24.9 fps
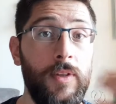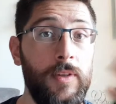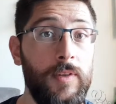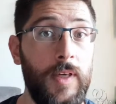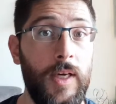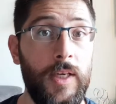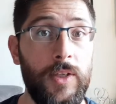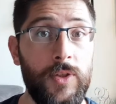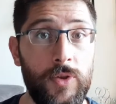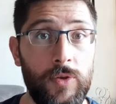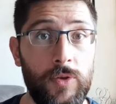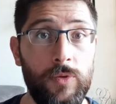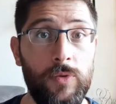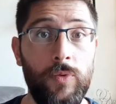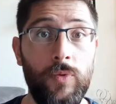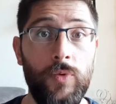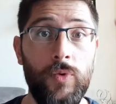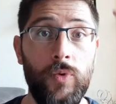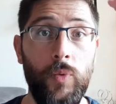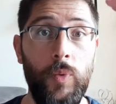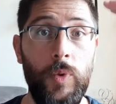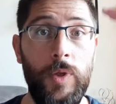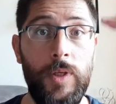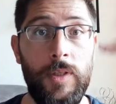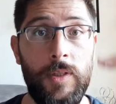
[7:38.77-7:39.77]
or detraction to
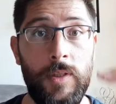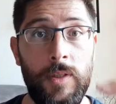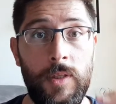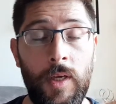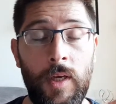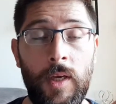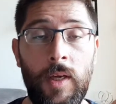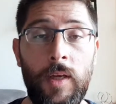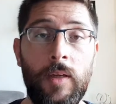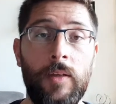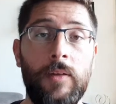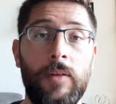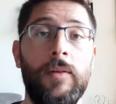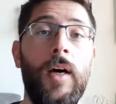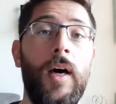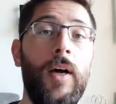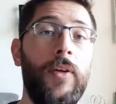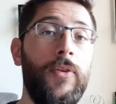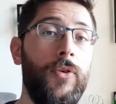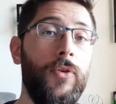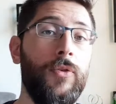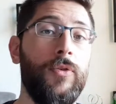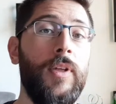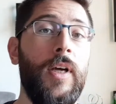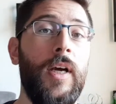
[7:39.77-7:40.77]
squeeze
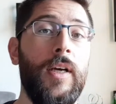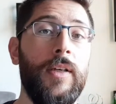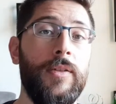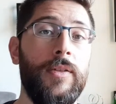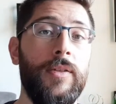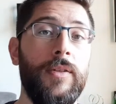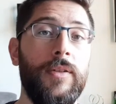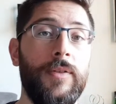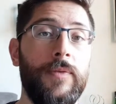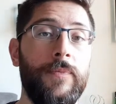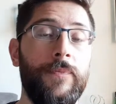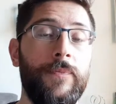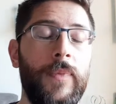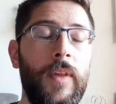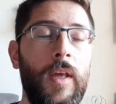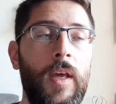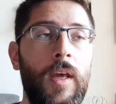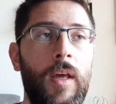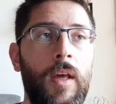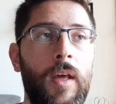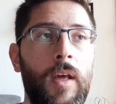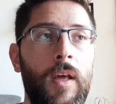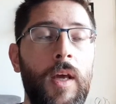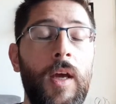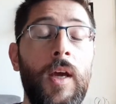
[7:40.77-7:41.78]
down your taxes.
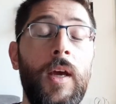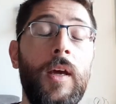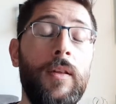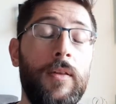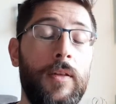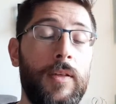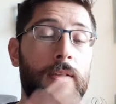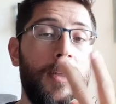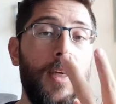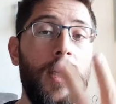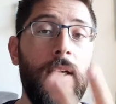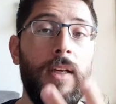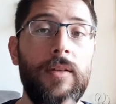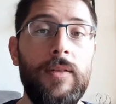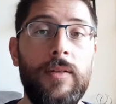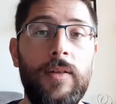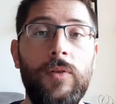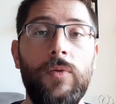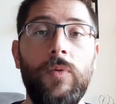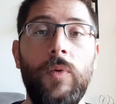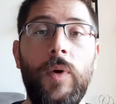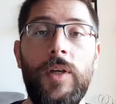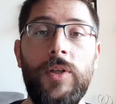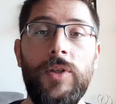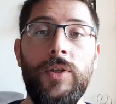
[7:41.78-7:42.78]
The second
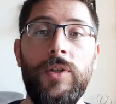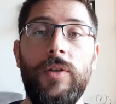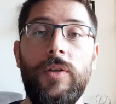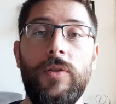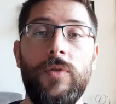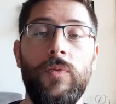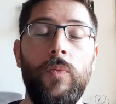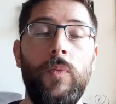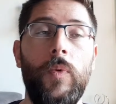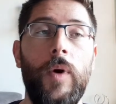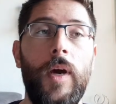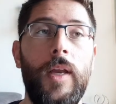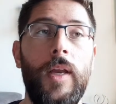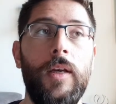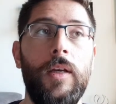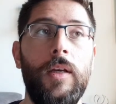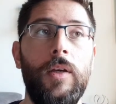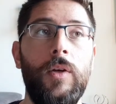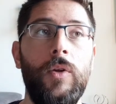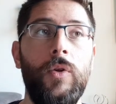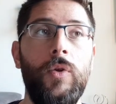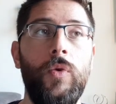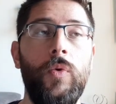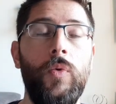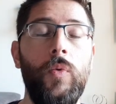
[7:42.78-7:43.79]
situation is when
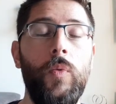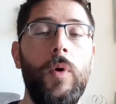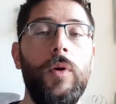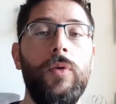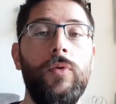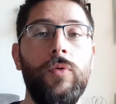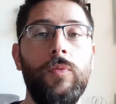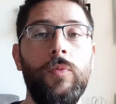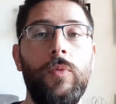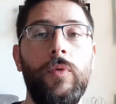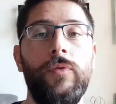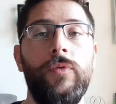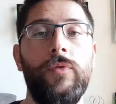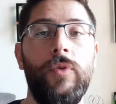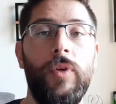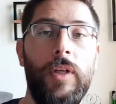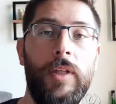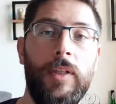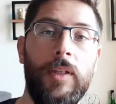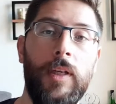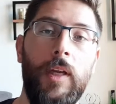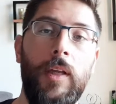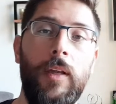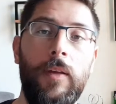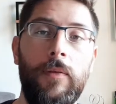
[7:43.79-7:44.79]
you want to move to
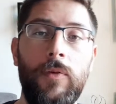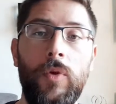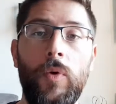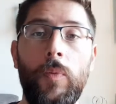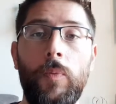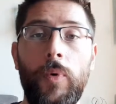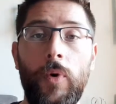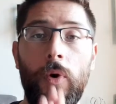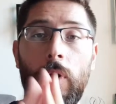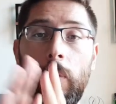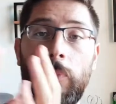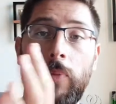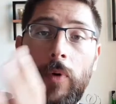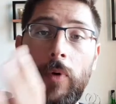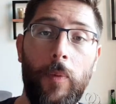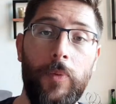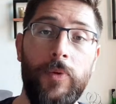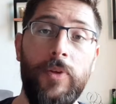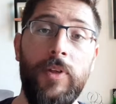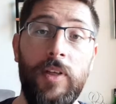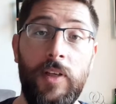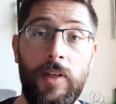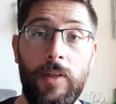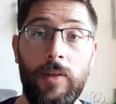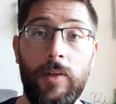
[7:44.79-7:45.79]
Italy, you bought a
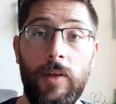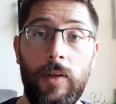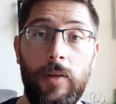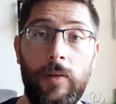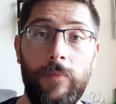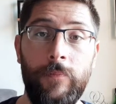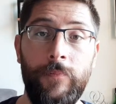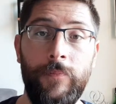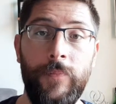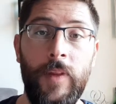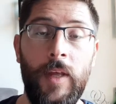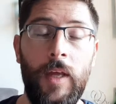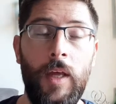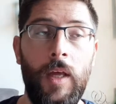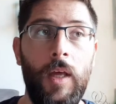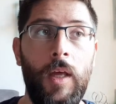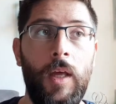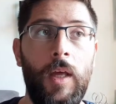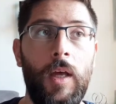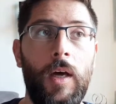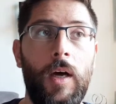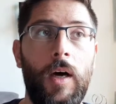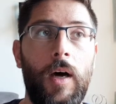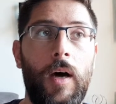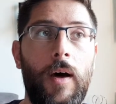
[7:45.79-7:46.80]
property in Italy,
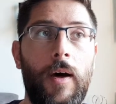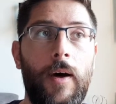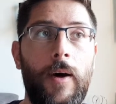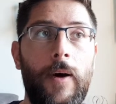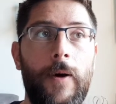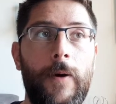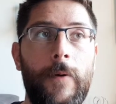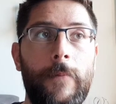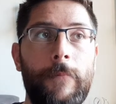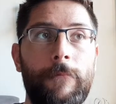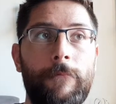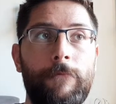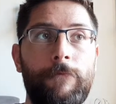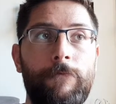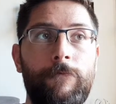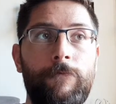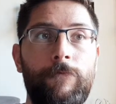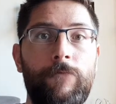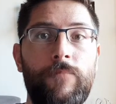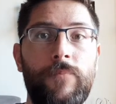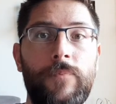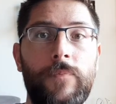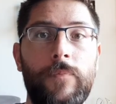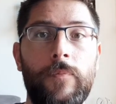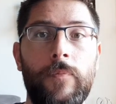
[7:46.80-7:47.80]

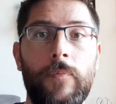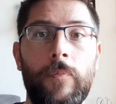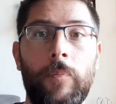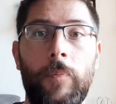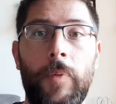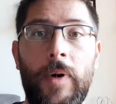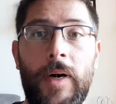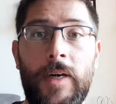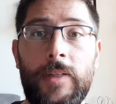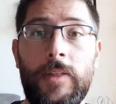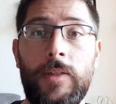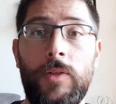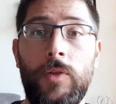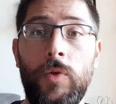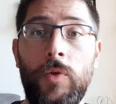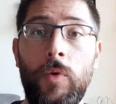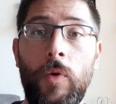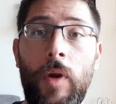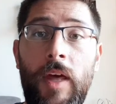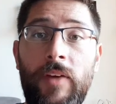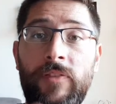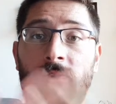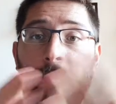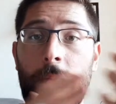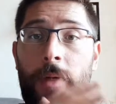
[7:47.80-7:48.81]
but you
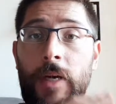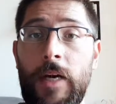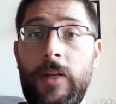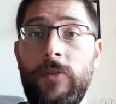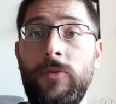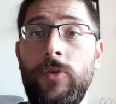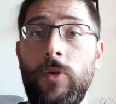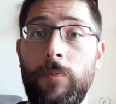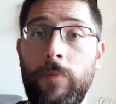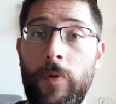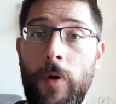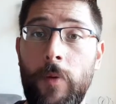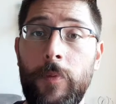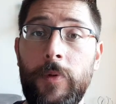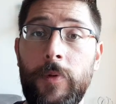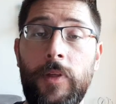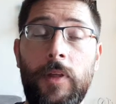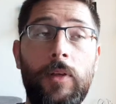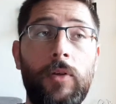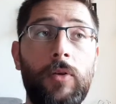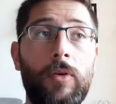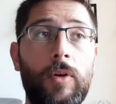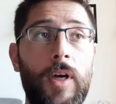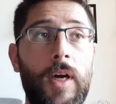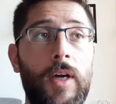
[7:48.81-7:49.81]
left behind your property
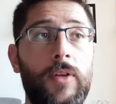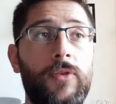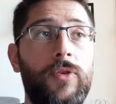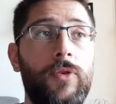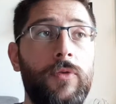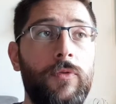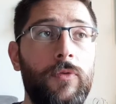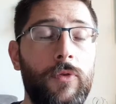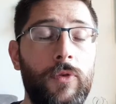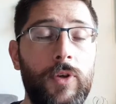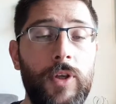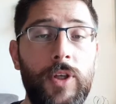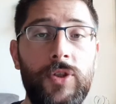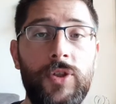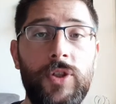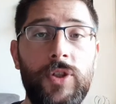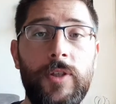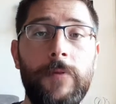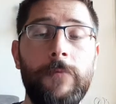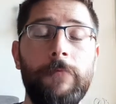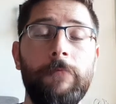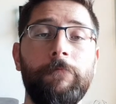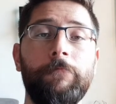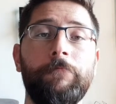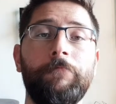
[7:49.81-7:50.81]
in your country of
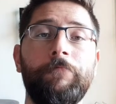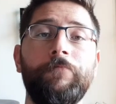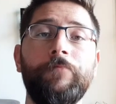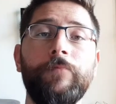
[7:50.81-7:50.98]
origin